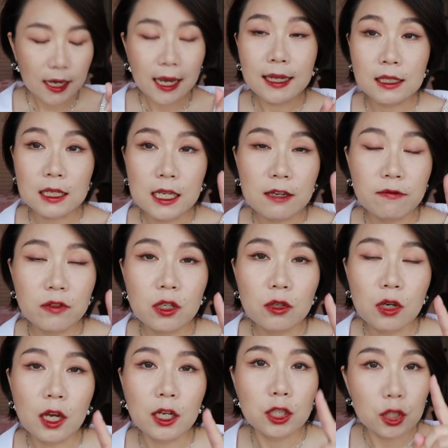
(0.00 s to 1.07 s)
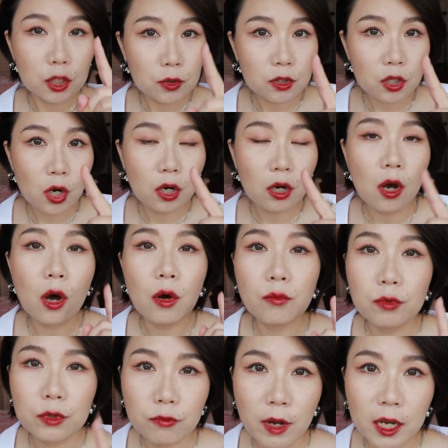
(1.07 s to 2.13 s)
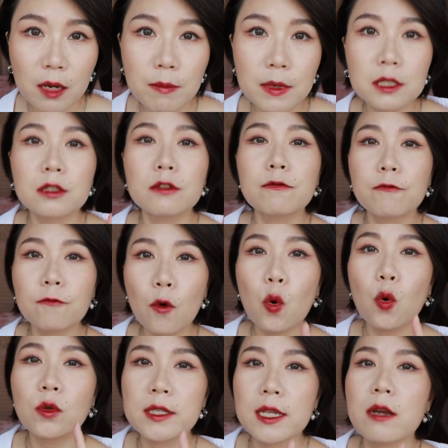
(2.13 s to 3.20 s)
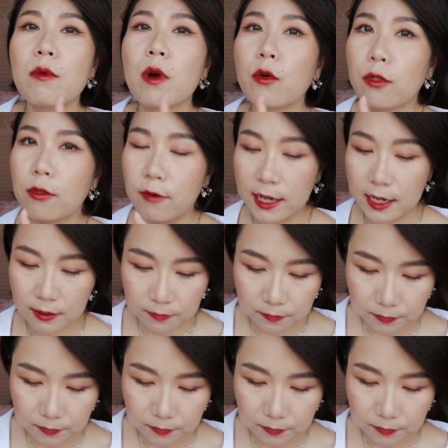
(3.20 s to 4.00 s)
And if you like nude color, I would recommend 403,